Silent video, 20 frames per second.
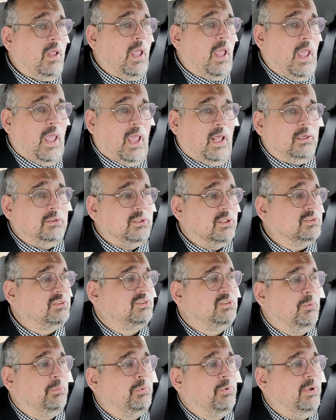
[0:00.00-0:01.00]
and just
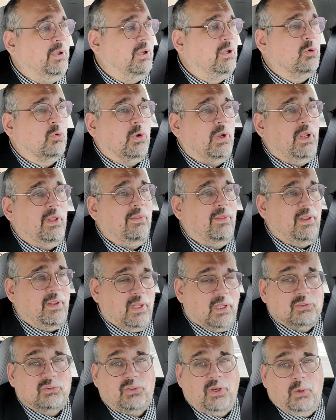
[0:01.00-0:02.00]
simply agree that
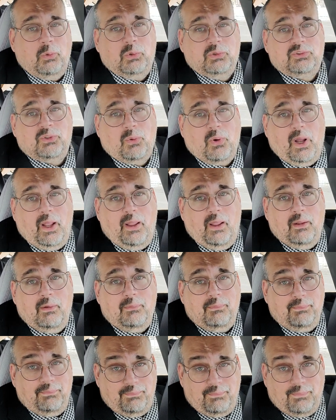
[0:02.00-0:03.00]
yesterday was a riot.
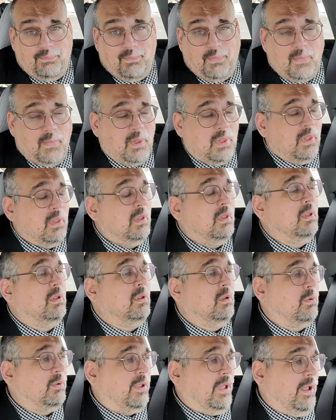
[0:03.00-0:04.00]

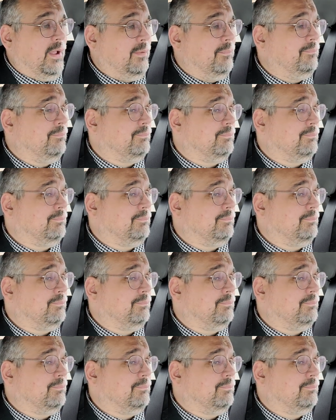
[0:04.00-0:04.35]
Okay?